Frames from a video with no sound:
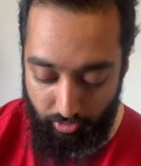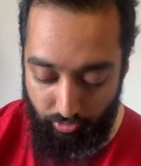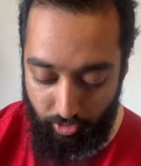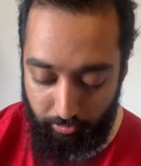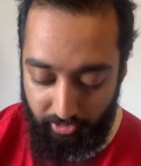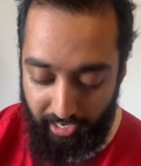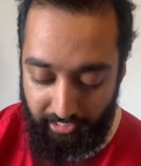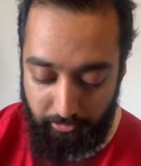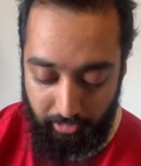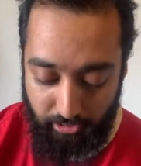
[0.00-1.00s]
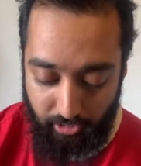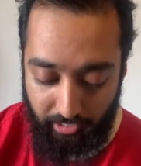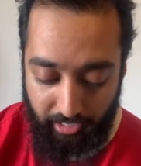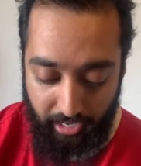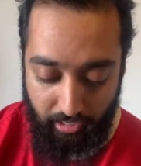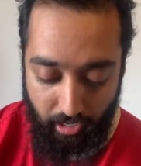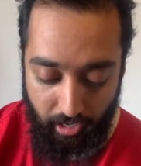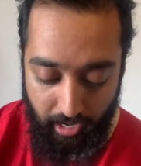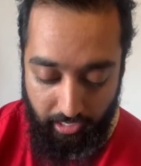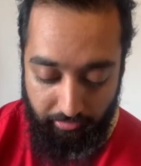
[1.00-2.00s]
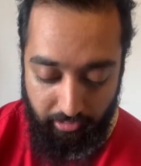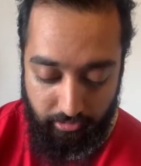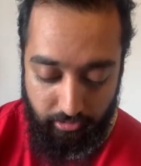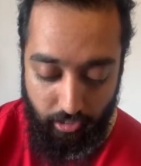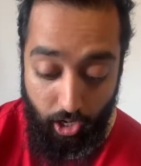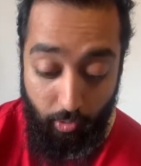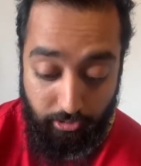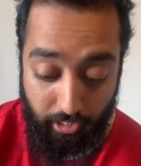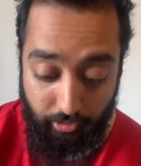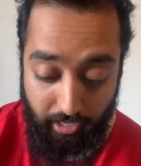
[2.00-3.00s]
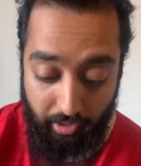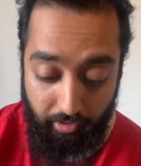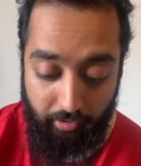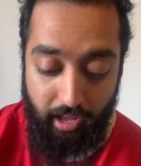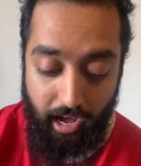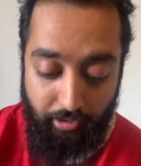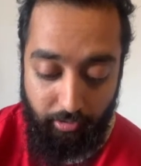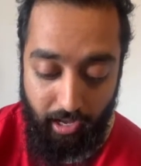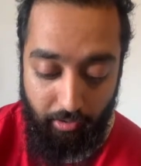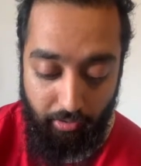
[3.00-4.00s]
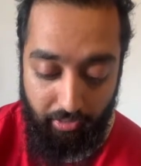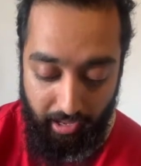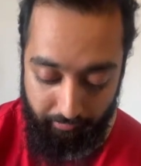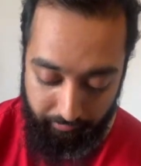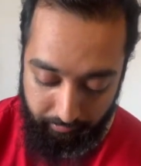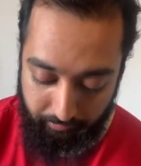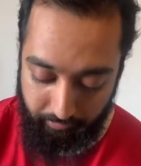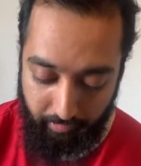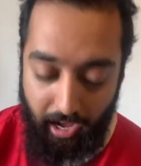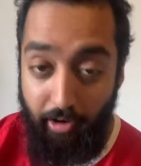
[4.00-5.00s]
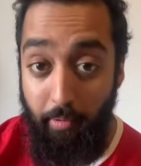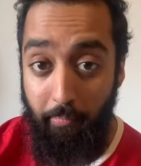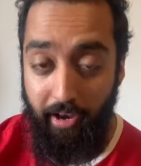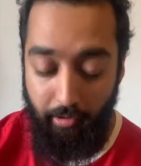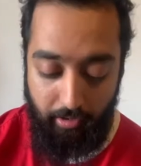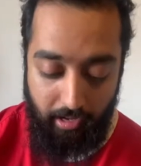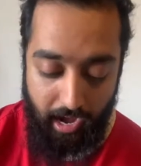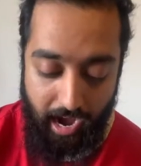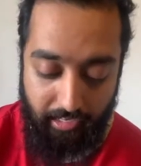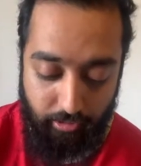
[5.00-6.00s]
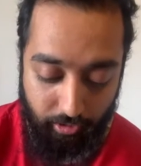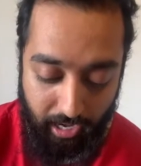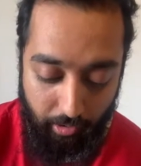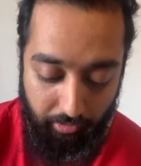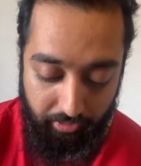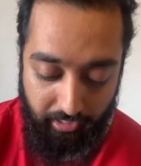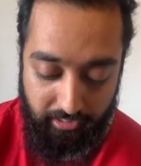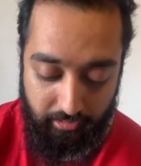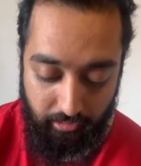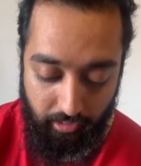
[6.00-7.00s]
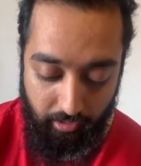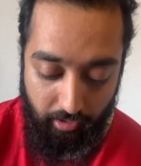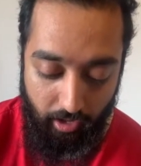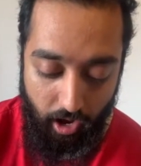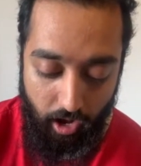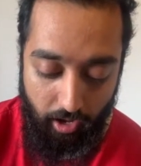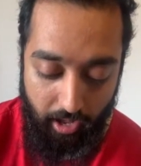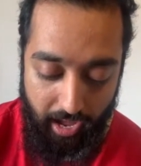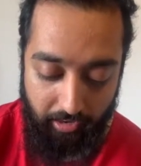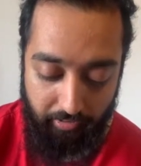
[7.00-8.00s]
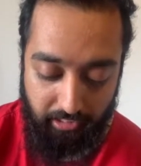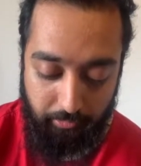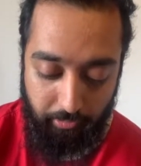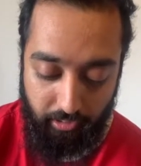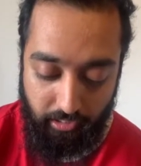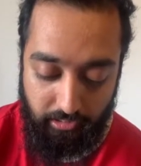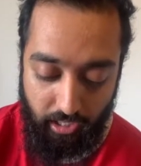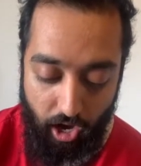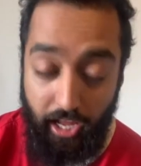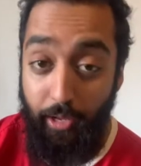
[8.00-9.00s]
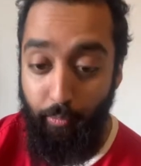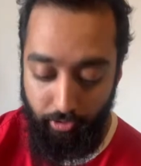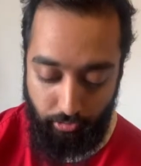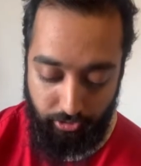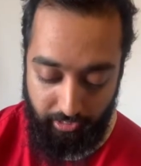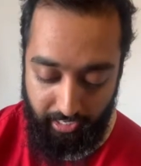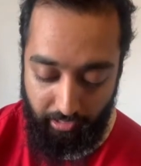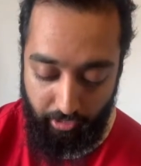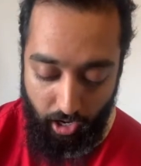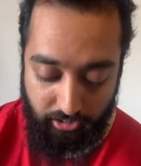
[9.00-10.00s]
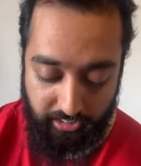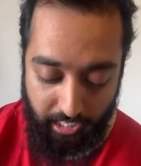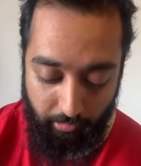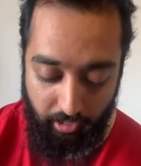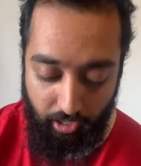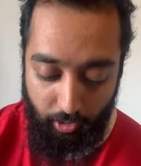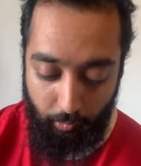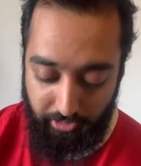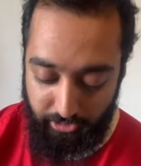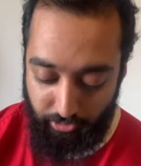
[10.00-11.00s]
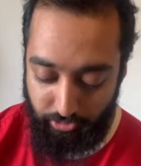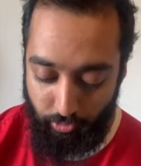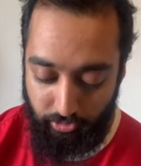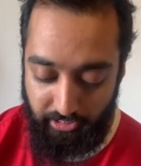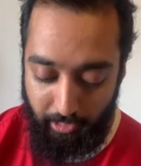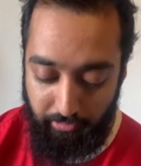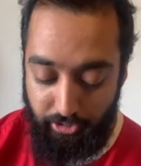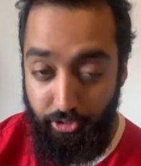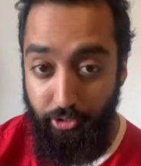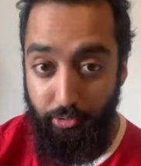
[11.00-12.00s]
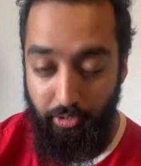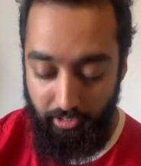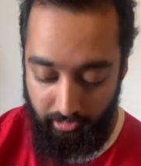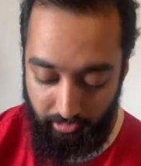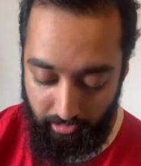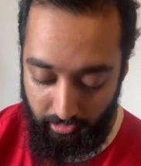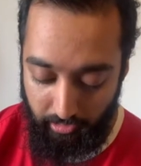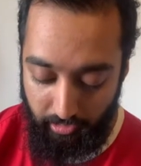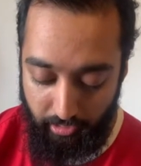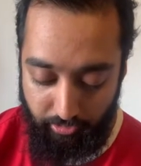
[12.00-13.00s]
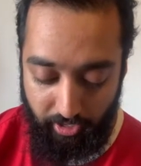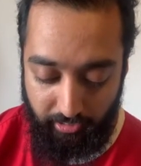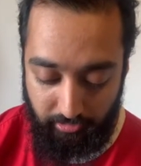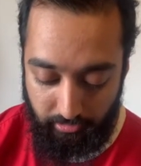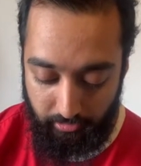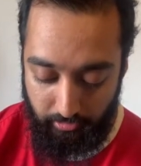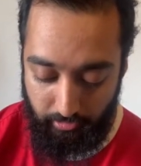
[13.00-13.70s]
dropped all the lightning spells, took out the air defense. Oh, so I took out that. I remember now. I took out this air defense because it would also take out the archer tower, which does cause damage to the dragons.